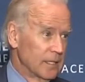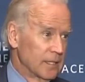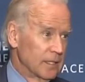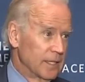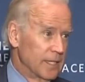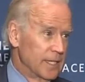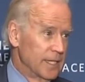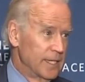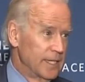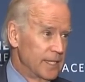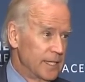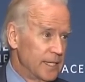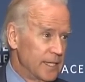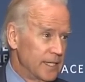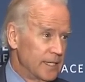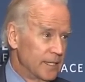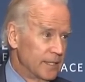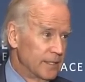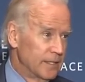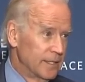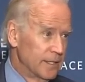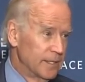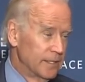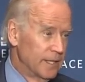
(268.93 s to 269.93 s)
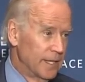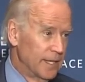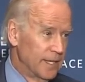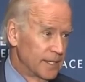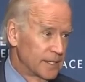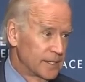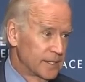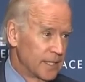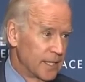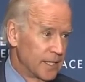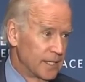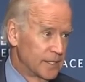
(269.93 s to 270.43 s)
leading the
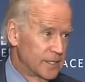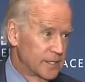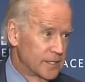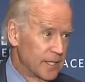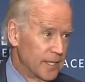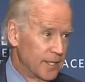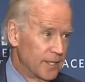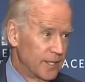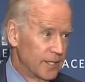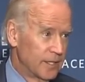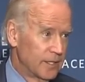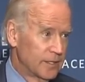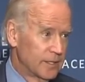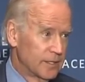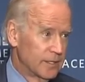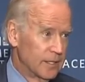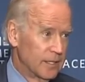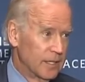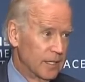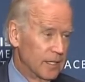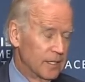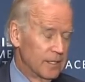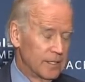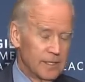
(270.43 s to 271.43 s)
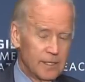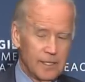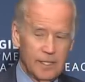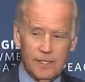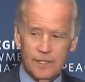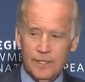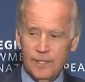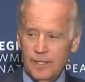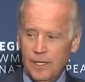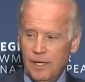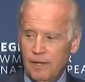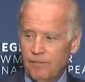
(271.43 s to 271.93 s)
United States Senate
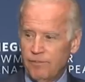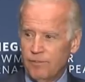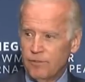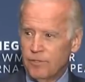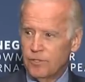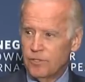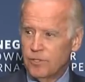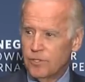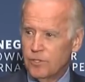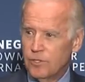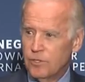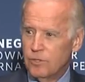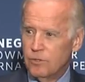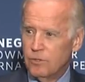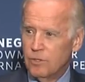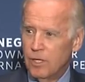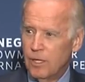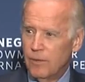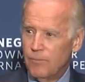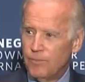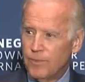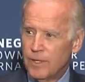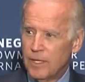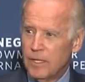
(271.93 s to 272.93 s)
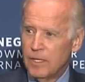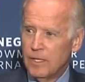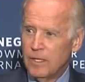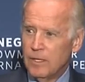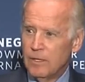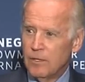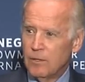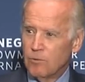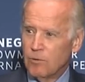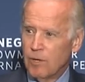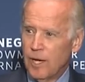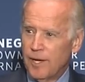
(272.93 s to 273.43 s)
in an effort to
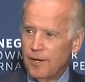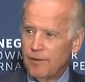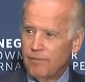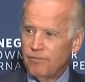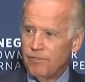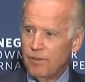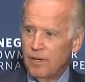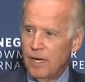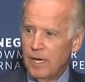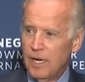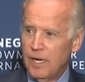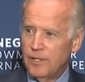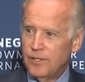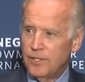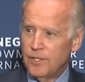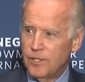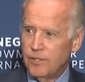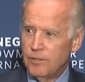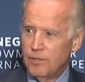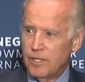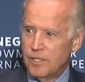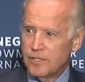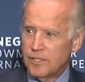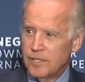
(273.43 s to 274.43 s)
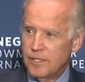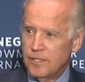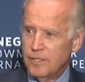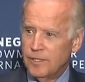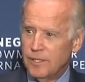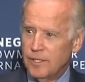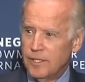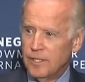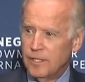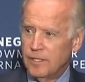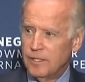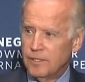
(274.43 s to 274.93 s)
ratify the U.S.
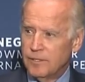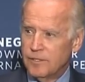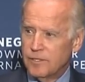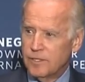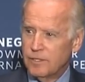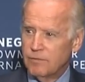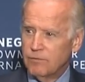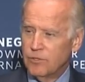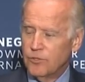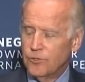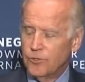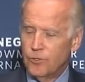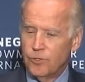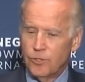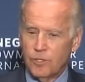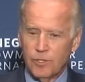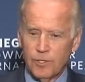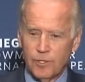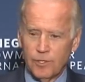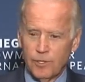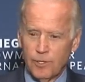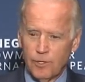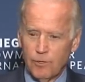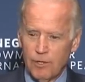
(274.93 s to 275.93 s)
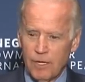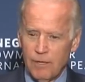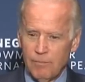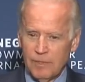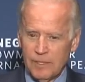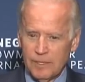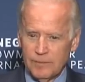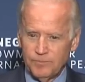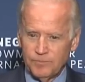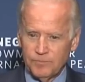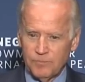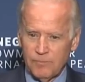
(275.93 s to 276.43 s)
India Civil Nuclear
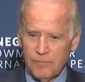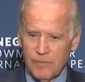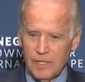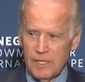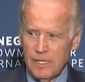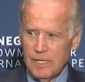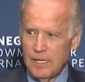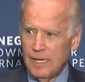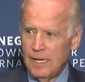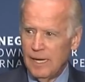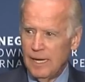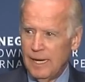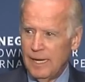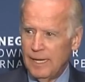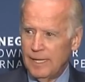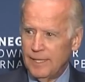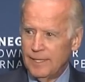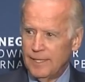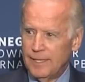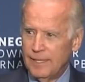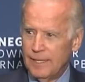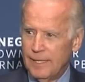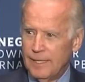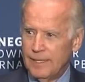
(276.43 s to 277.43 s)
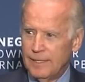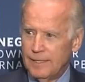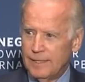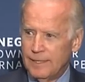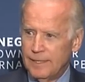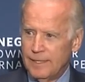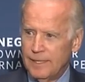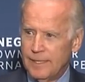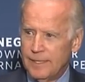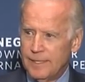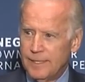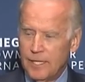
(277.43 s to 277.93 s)
Agreement. And
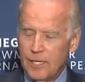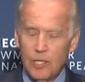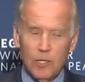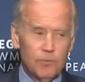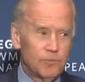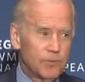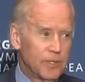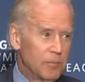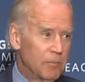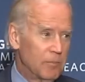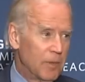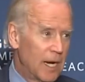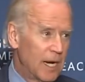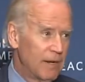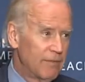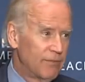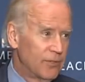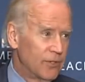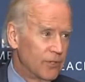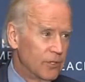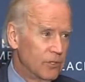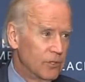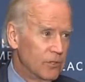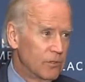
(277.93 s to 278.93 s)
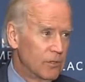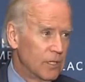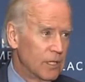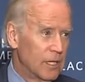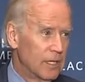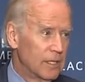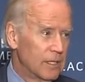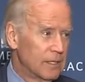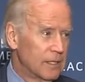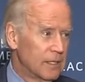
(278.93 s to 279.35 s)
it helped, in my view,